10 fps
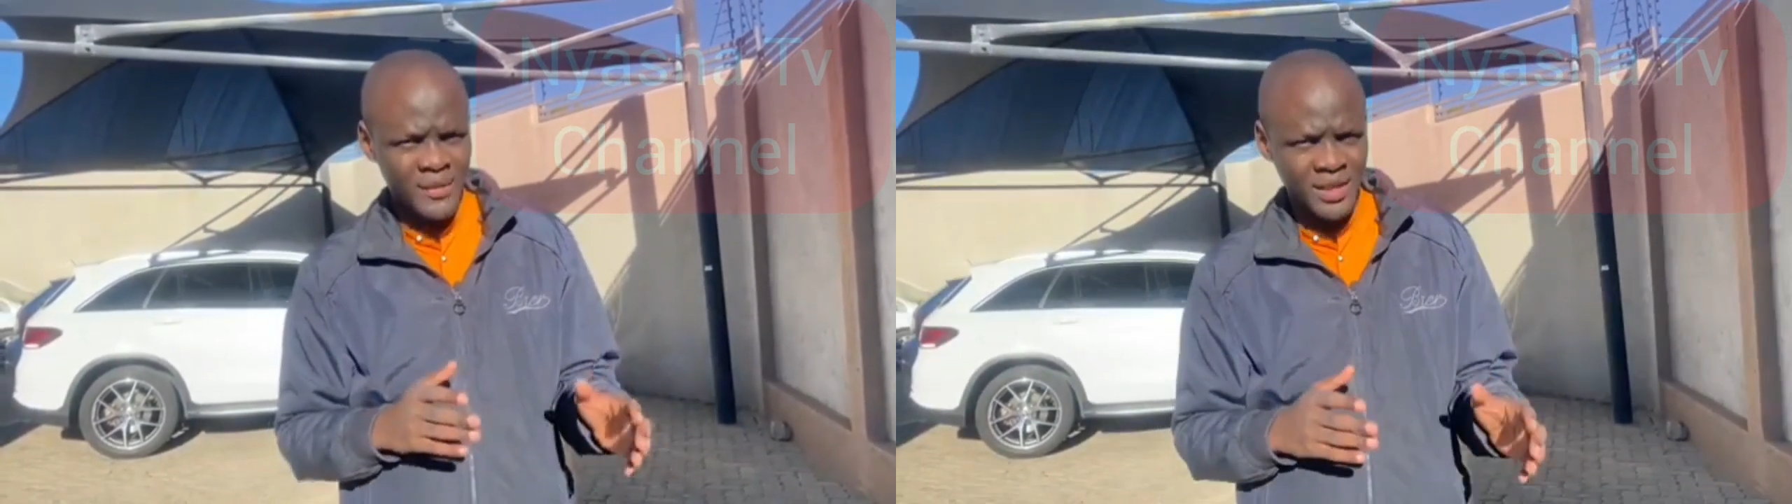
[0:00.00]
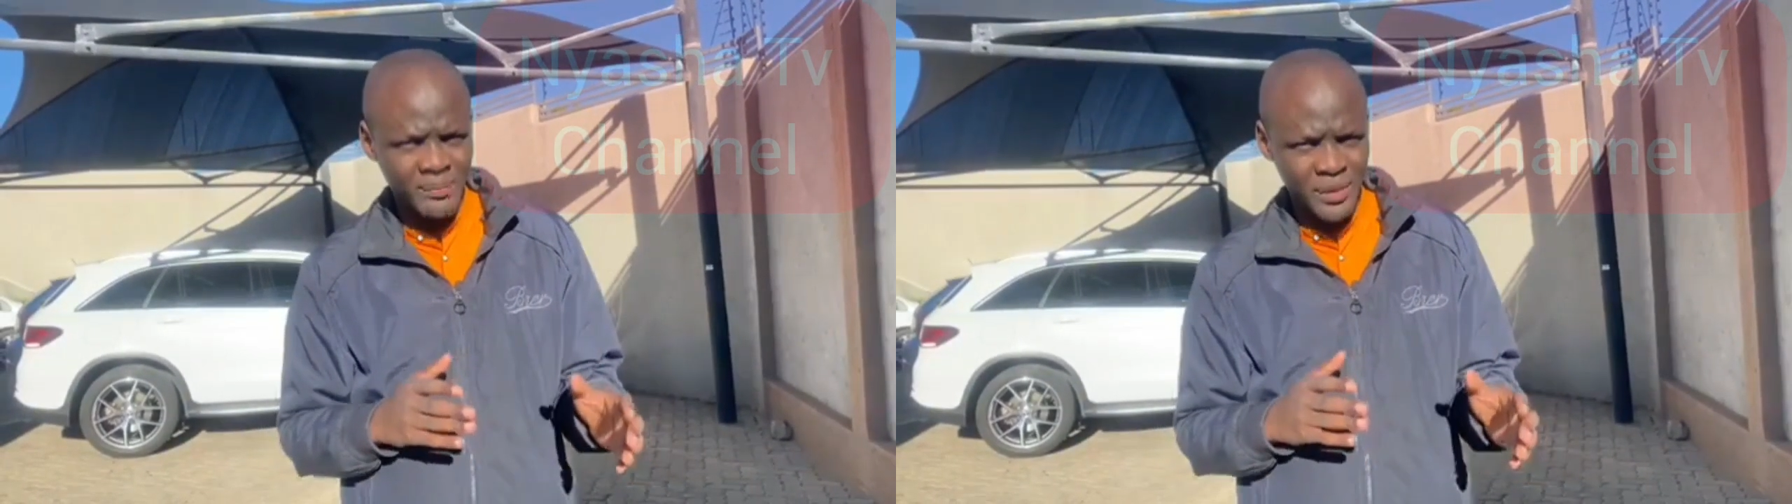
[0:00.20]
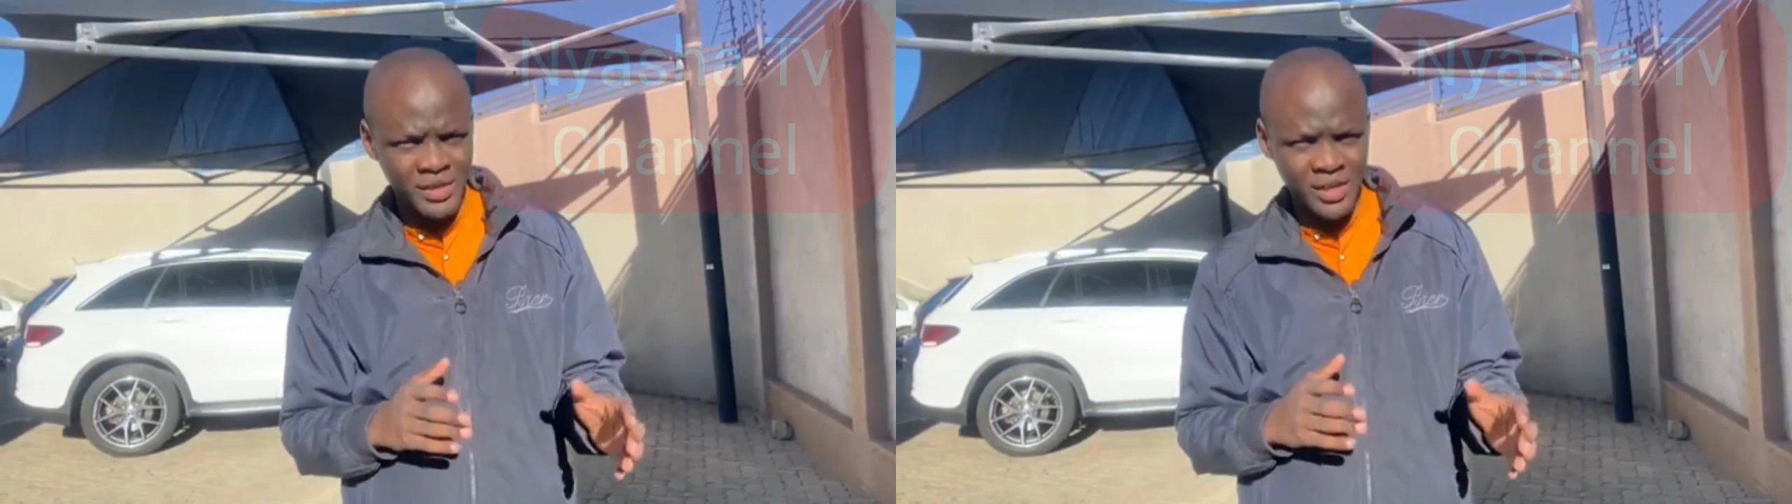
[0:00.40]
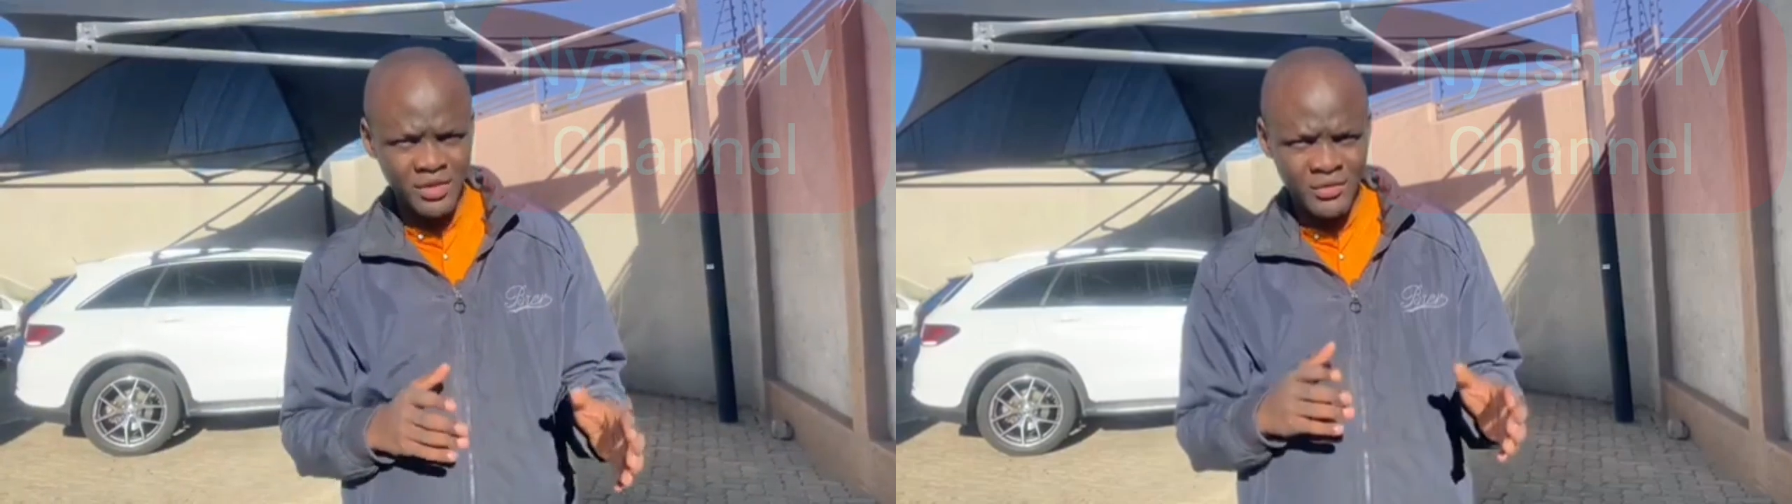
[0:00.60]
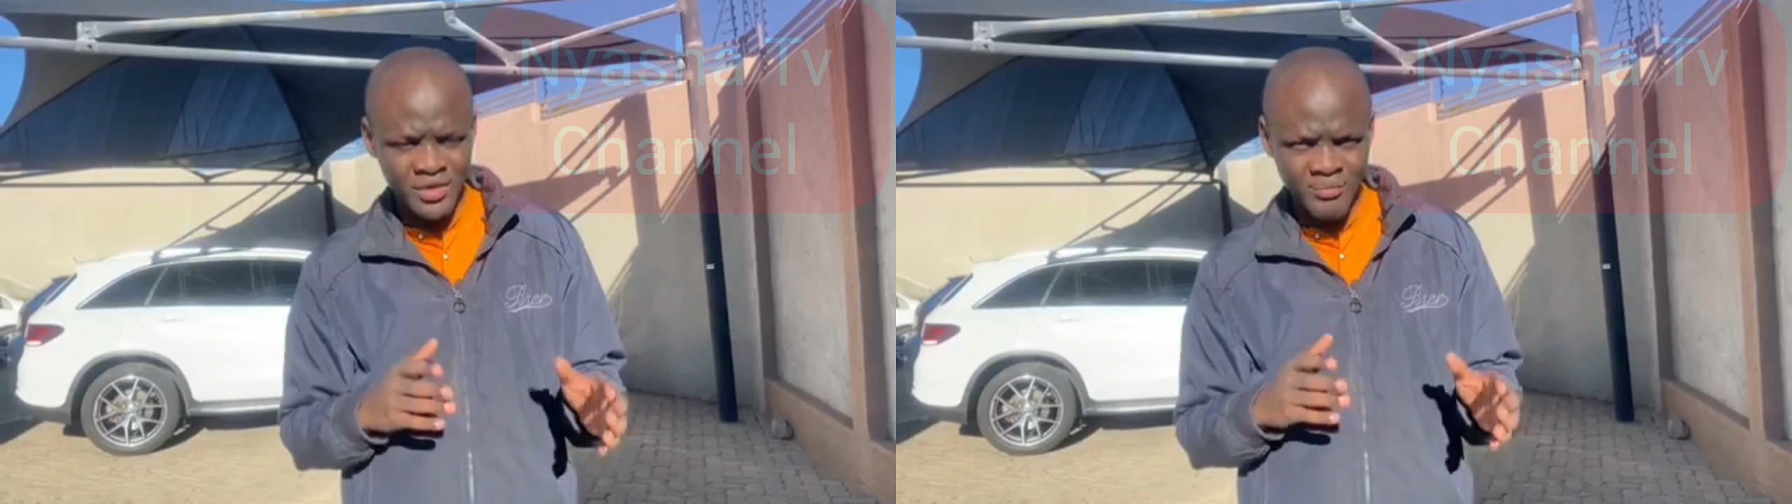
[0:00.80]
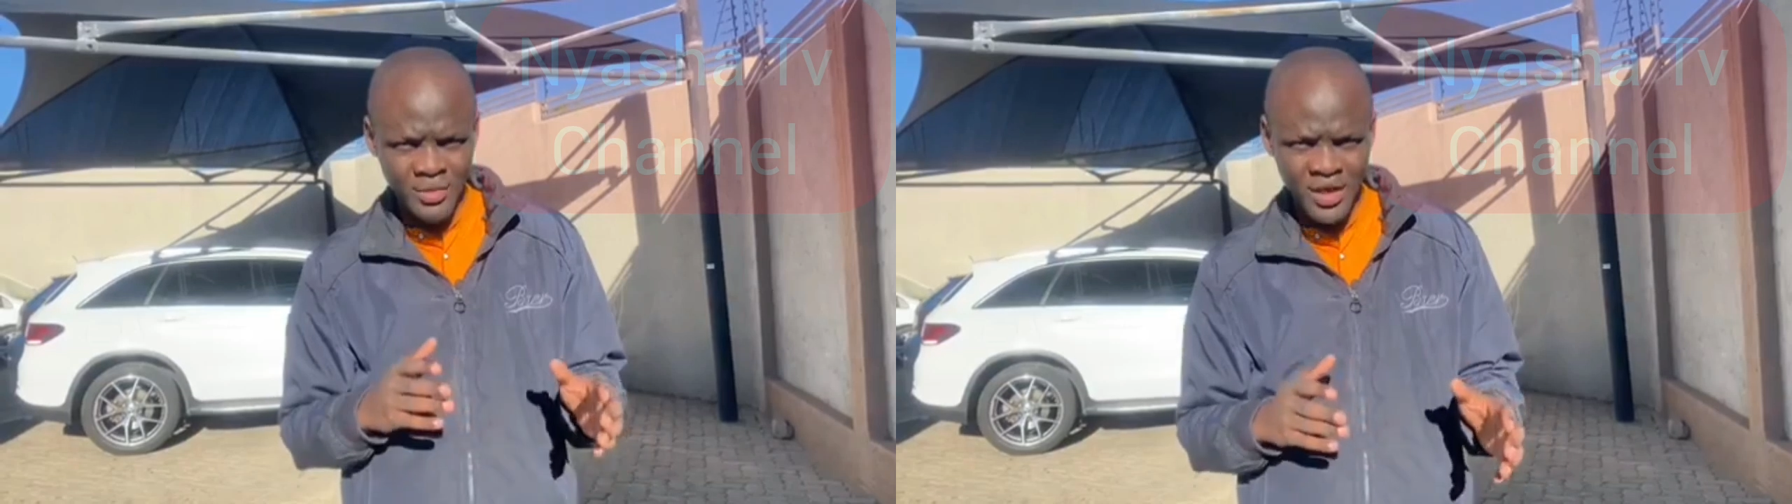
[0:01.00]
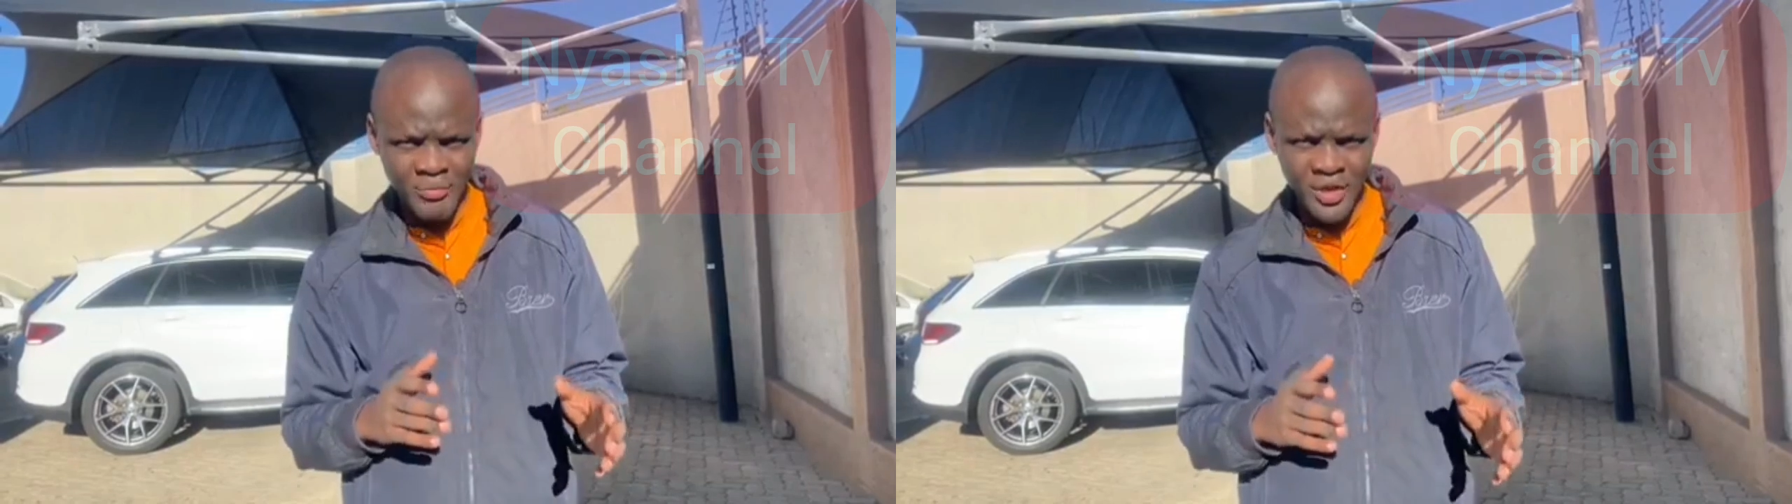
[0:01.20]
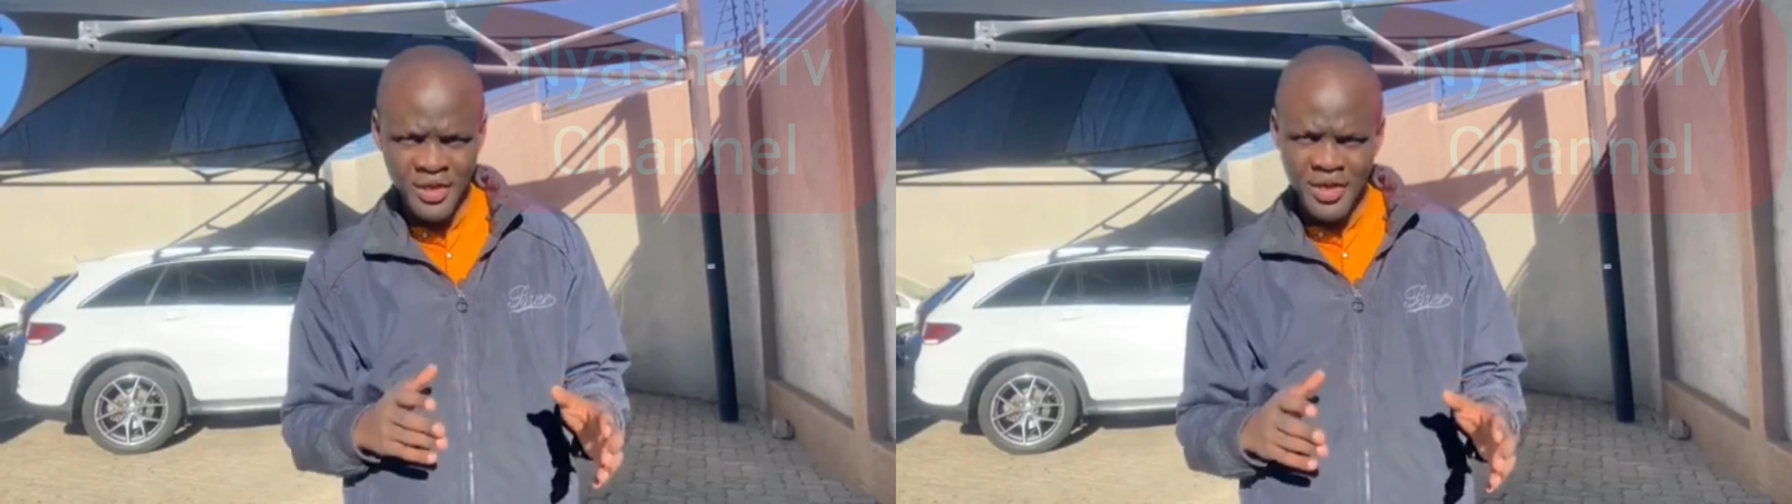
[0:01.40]
by the president of
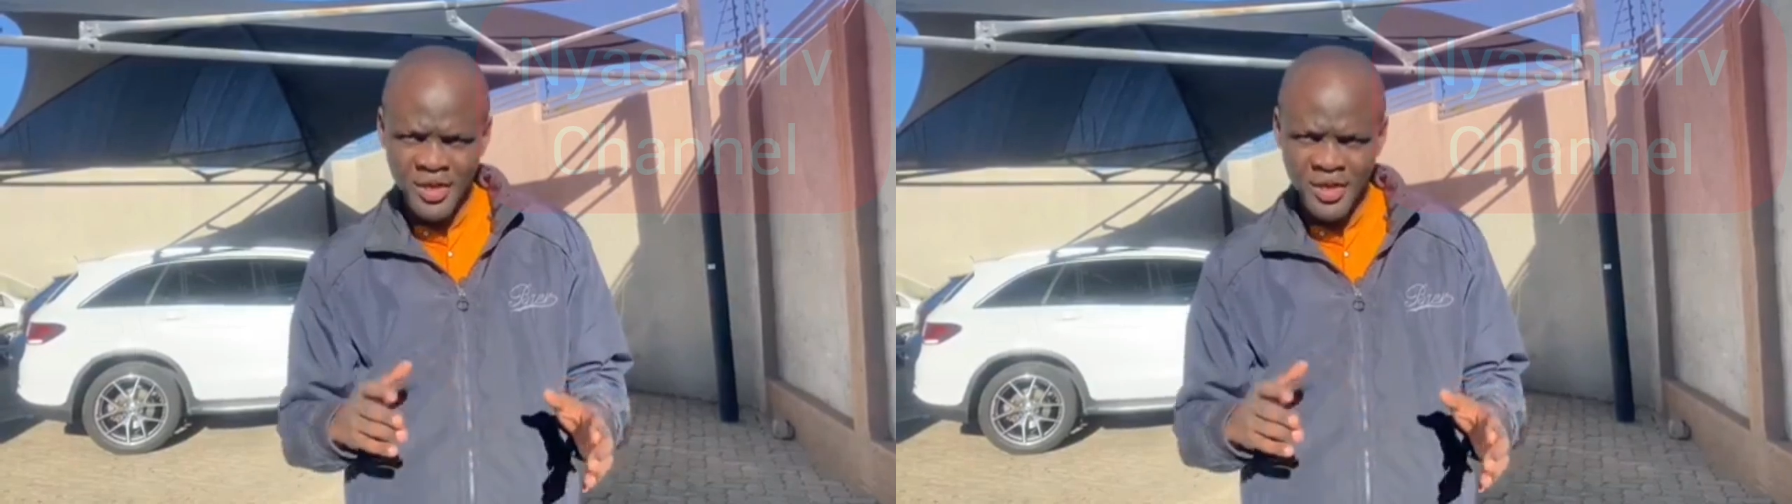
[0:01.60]
Zimbabwe,